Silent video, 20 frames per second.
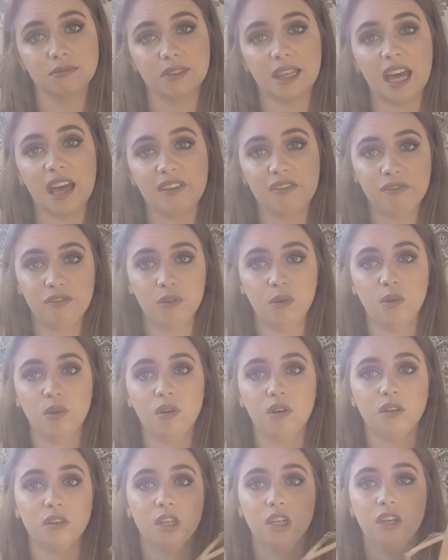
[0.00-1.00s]
They're
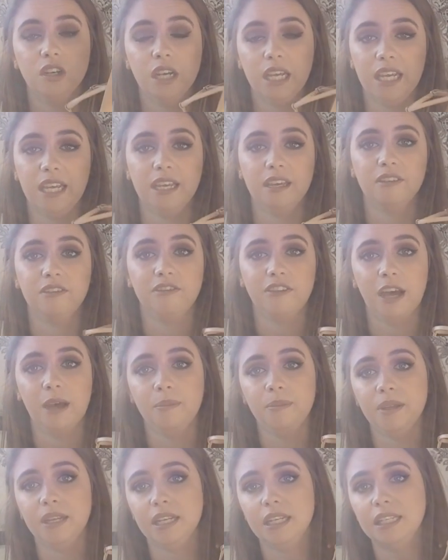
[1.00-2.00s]
for looking
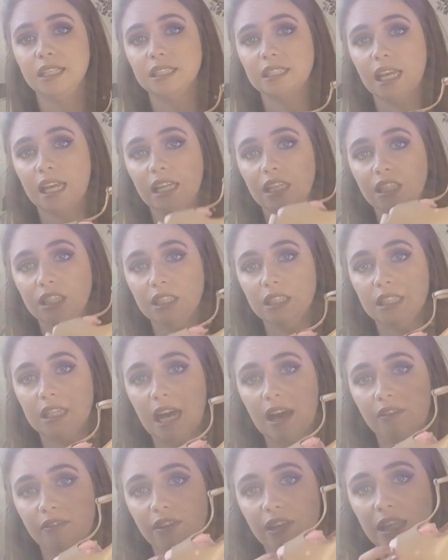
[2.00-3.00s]
fabulous and just
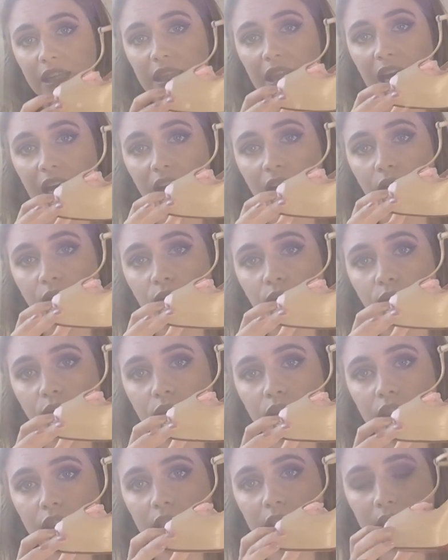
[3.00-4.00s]
having that
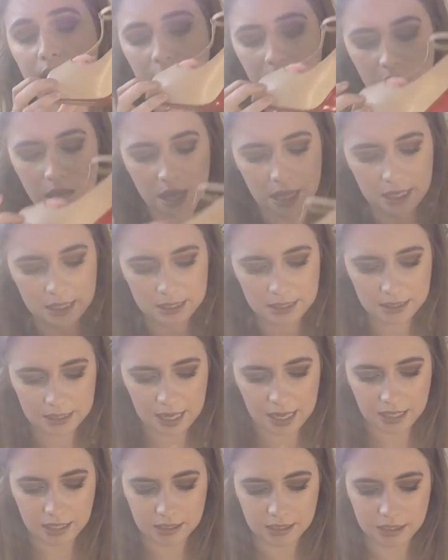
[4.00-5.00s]
gorgeous,
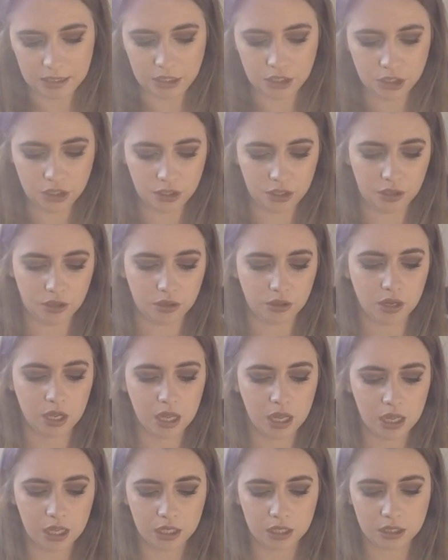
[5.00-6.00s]
sexy shoe.
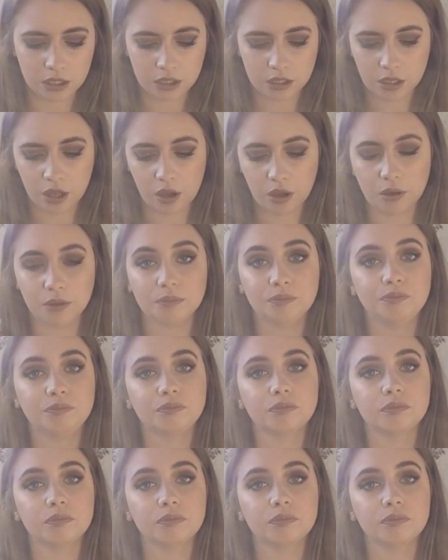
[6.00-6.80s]
So